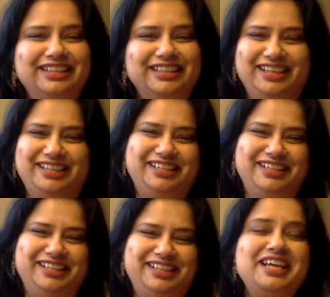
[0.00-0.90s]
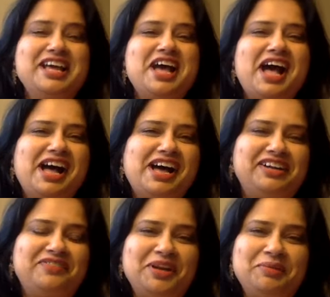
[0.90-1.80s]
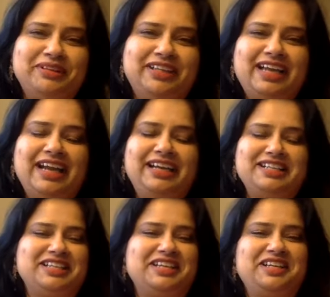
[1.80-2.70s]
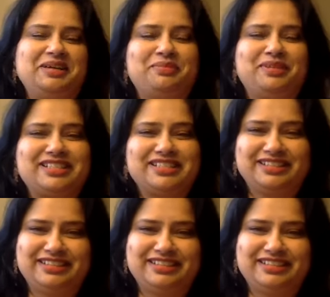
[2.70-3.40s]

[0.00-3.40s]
What about the tightness in your temples?